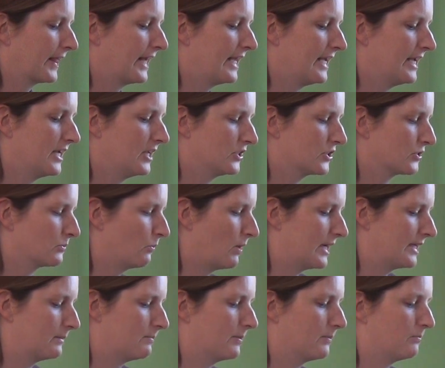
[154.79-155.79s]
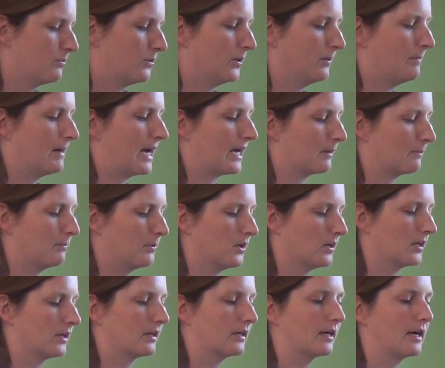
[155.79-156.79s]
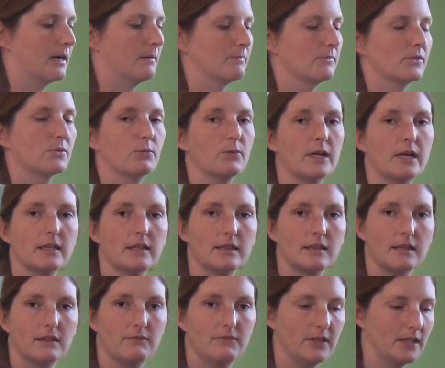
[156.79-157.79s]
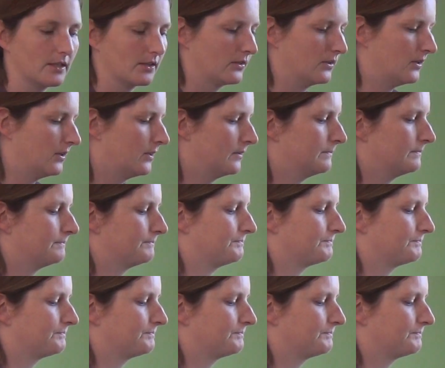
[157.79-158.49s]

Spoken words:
Each wind up and pullback book comes with a vehicle,